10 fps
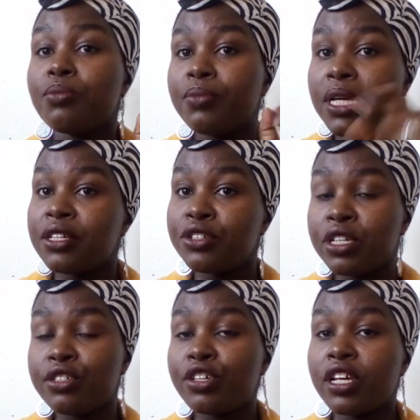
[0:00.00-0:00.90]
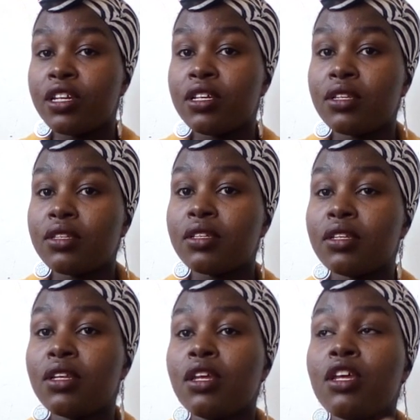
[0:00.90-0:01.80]
Mandarin Chinese.
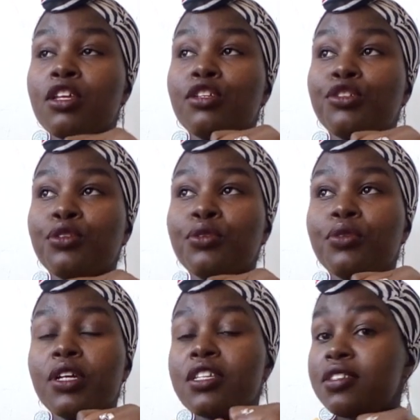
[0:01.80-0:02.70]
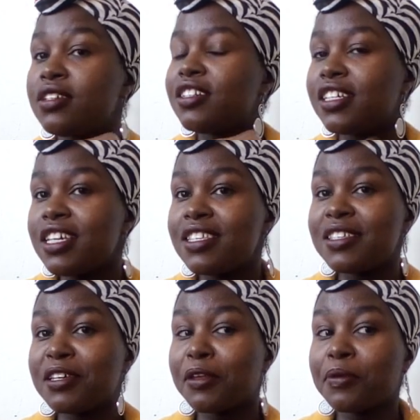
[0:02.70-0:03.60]
So is it
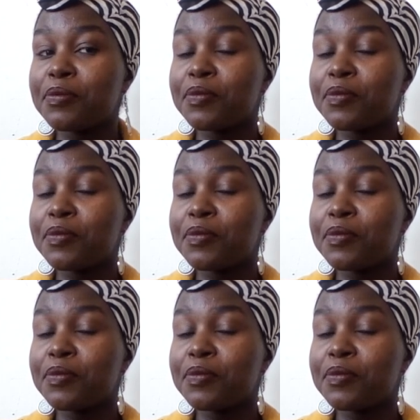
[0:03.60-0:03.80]
easy?